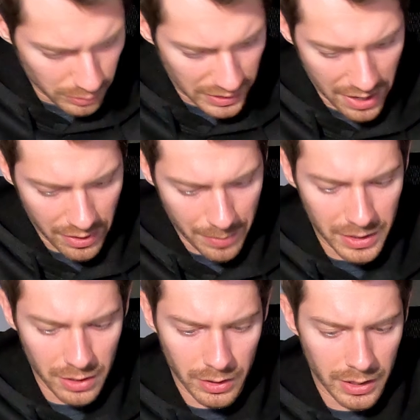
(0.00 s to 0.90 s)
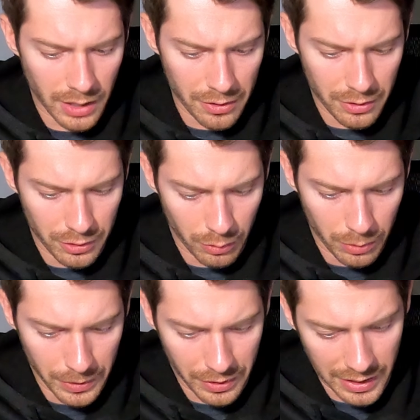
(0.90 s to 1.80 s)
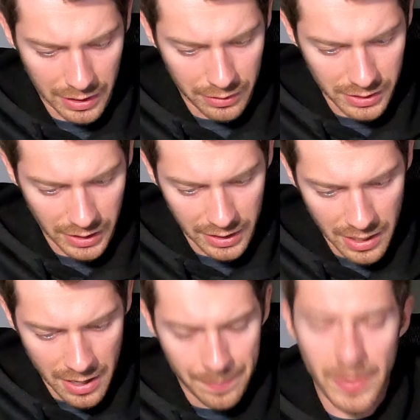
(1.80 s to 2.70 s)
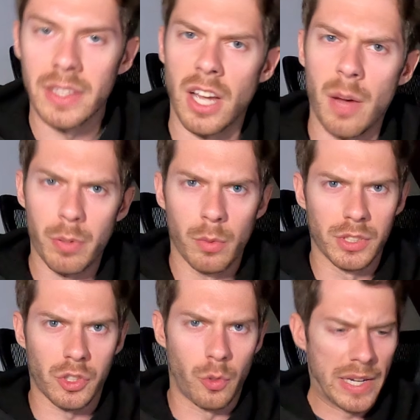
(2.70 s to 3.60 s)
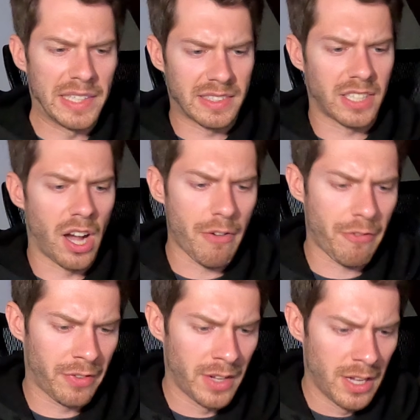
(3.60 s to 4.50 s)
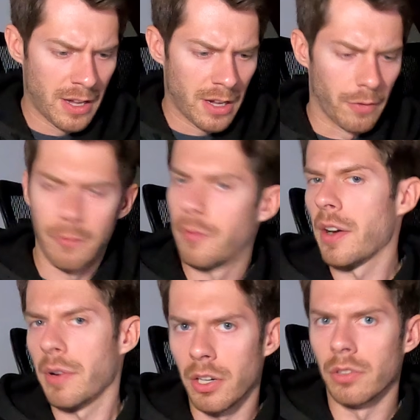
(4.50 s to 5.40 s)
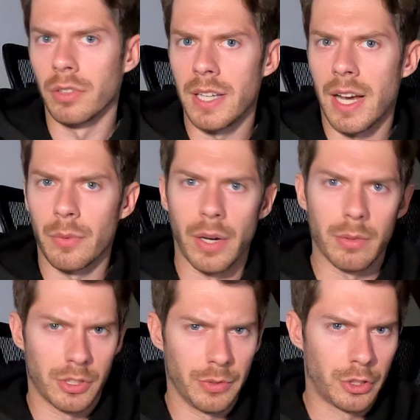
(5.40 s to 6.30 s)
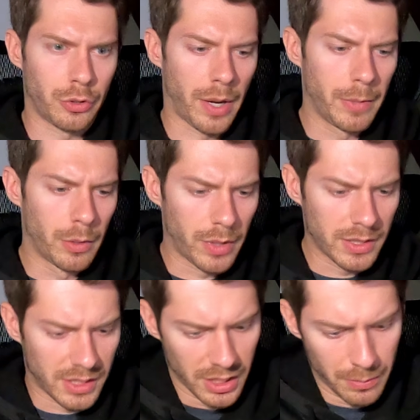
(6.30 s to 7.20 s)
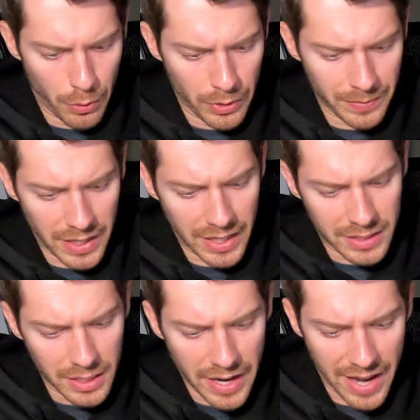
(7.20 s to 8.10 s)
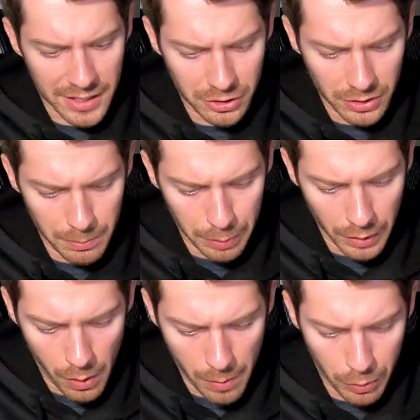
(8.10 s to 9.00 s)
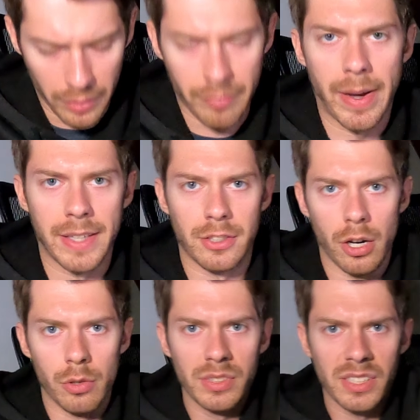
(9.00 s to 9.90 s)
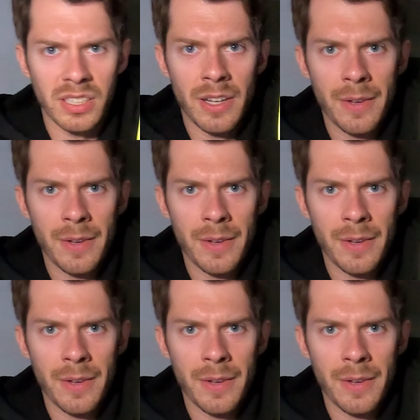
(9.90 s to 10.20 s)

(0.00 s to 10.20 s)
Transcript: tear. I mean, the only other notable thing here is like that the upper was quite tough very early on when I was doing treadmill runs, to the point that I did actually blow up one of my toes,